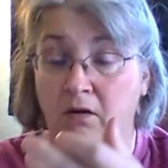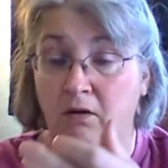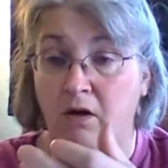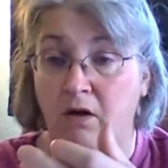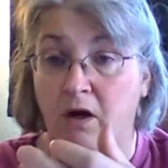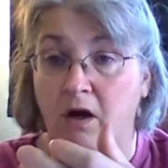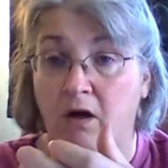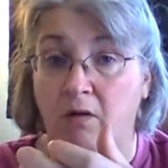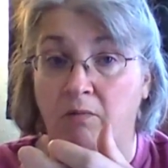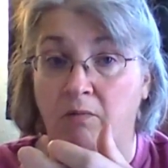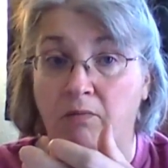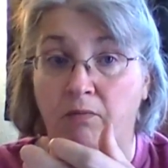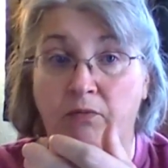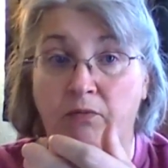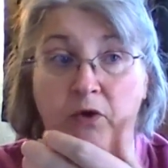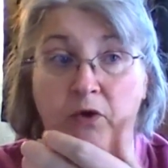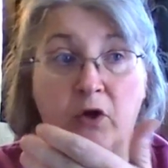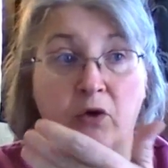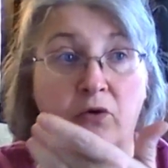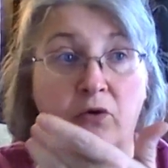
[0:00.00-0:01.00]
numb.
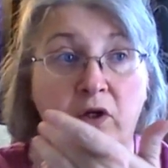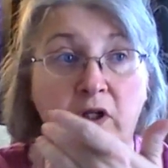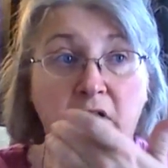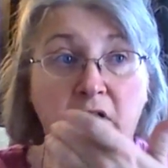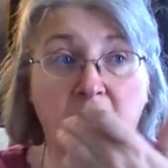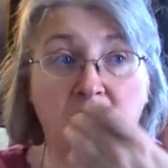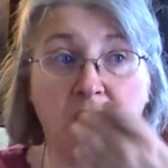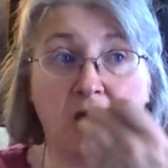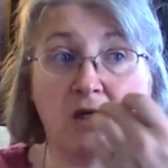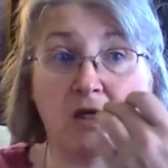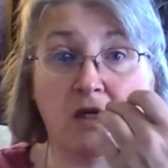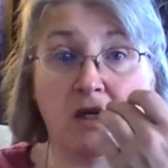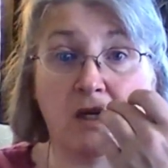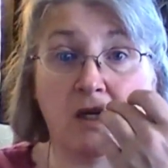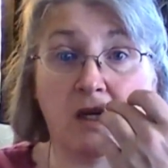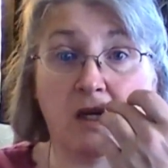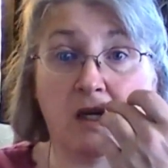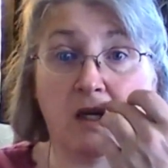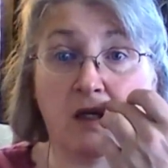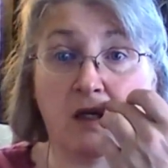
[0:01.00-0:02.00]
The only thing,
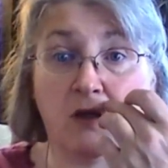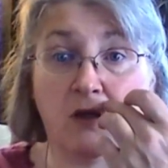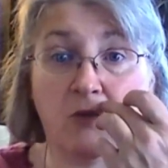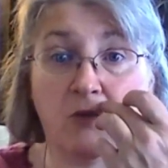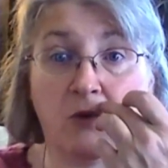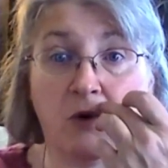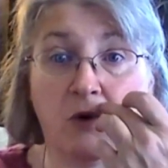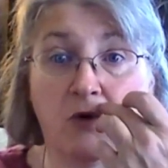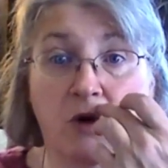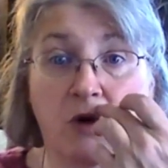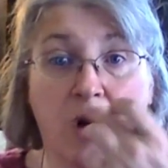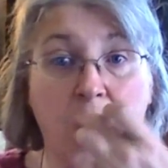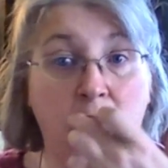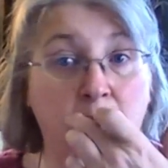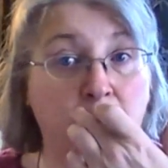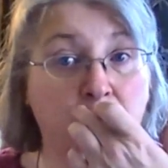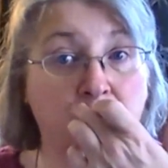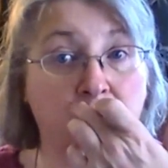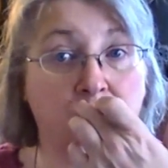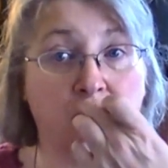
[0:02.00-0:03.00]
and she pulled all
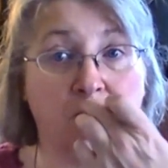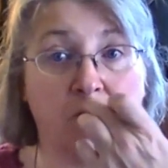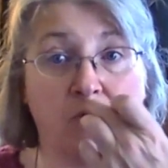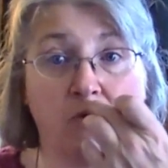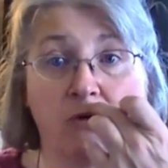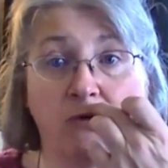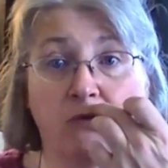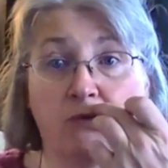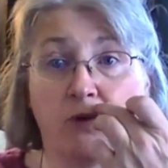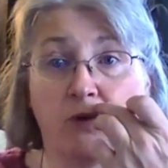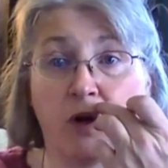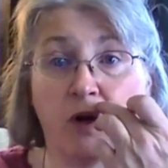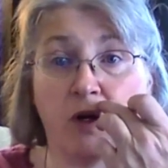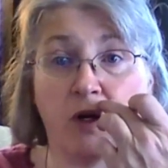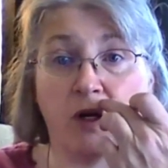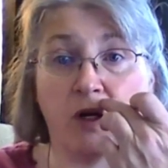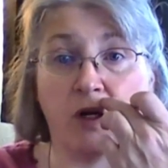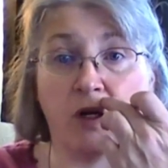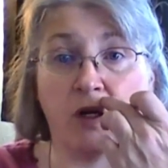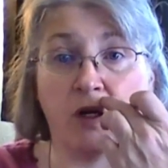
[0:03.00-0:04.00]
but the
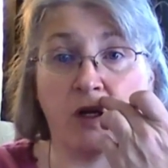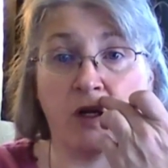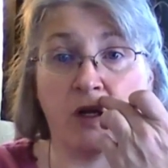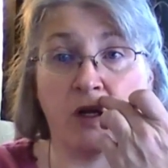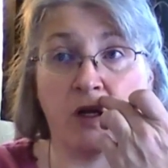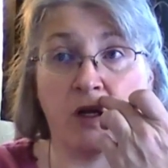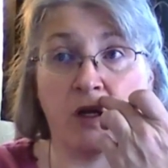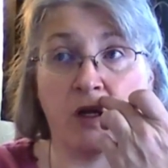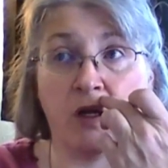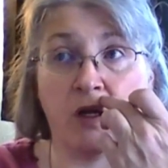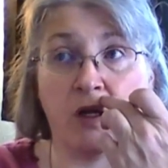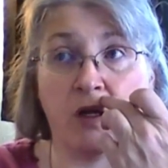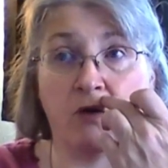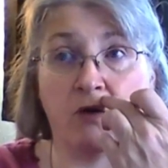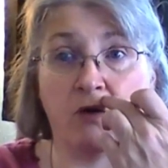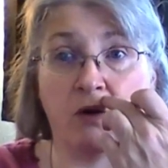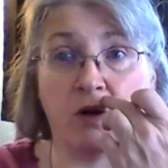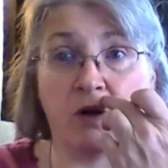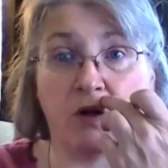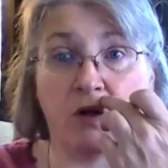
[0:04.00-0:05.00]
forefront
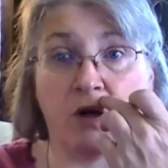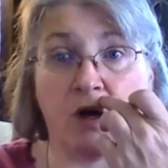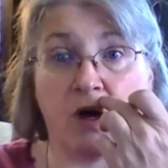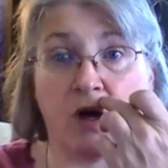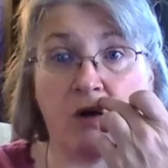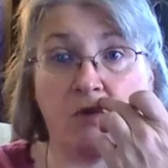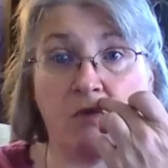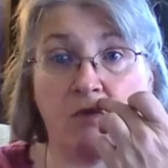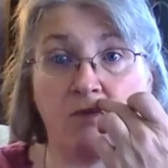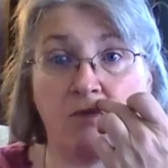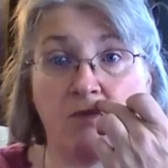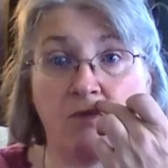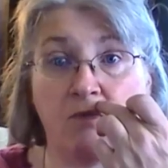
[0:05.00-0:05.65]
here on top.